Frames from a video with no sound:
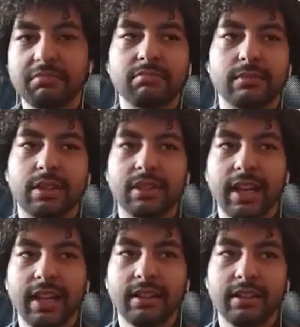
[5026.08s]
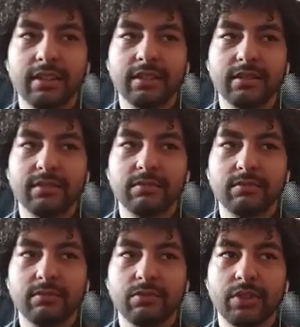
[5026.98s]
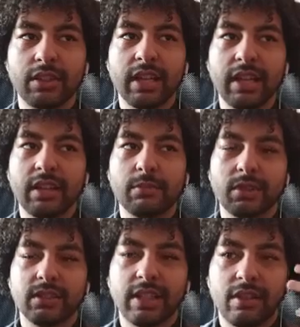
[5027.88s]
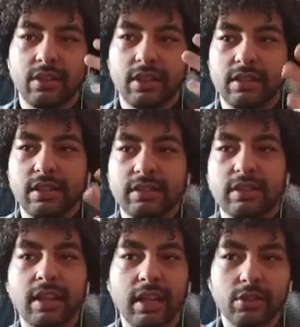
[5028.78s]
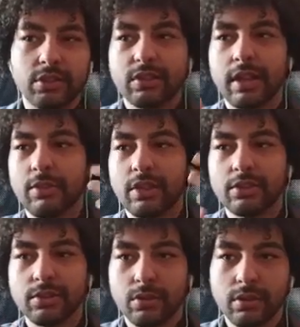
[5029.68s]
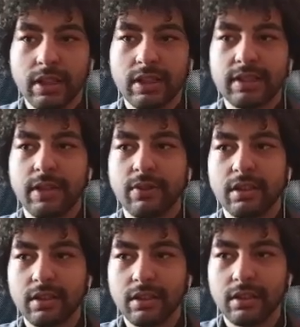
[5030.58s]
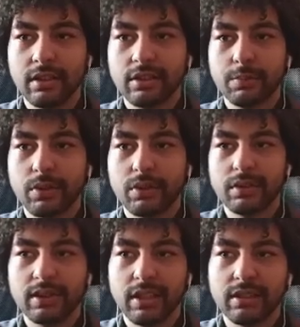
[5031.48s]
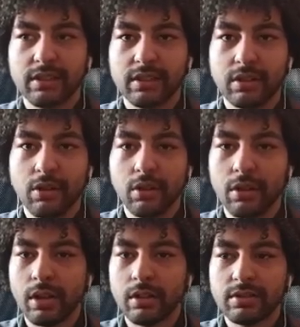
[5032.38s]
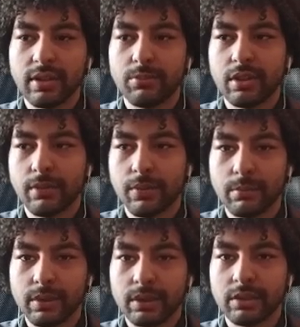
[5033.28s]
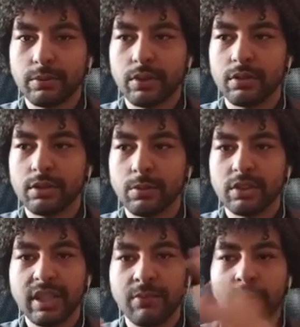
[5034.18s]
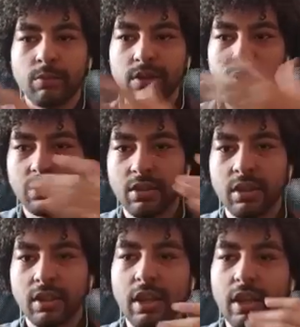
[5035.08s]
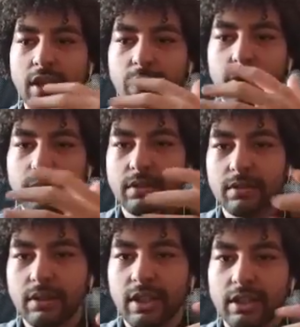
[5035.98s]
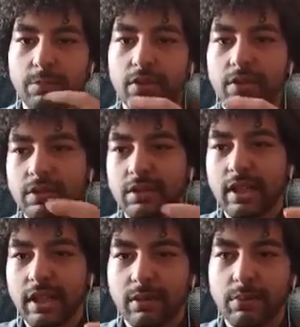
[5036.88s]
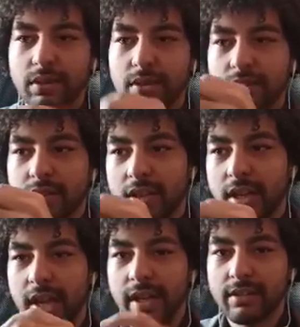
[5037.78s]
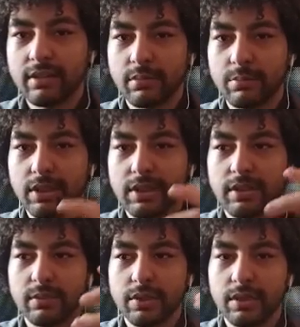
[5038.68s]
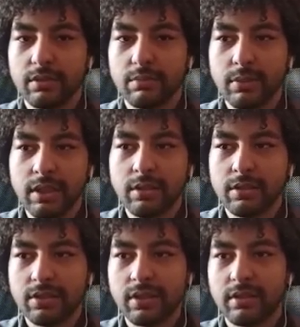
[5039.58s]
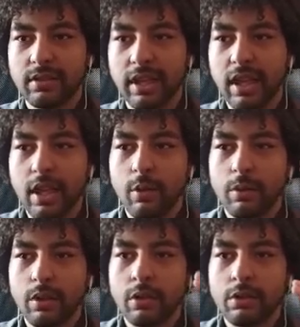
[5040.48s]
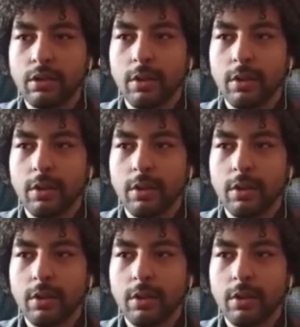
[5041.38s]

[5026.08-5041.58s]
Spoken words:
The tiger, because I look at it as the tiger also having a soul that is having an experience, that is learning something from its experience, because everyone is learning from their experience, like be it an ant or be it me or so, like we all